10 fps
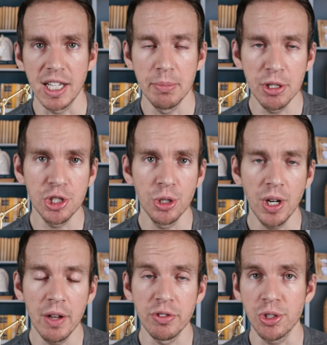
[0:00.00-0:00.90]

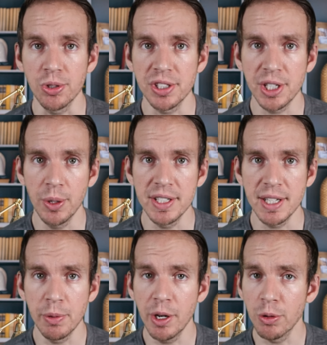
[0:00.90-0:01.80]
Commissioner of Social Security
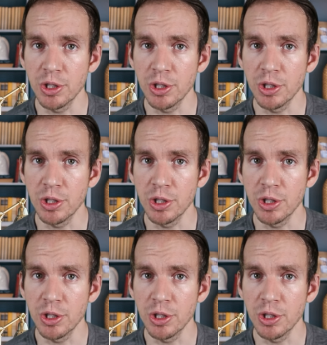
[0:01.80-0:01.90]
said we are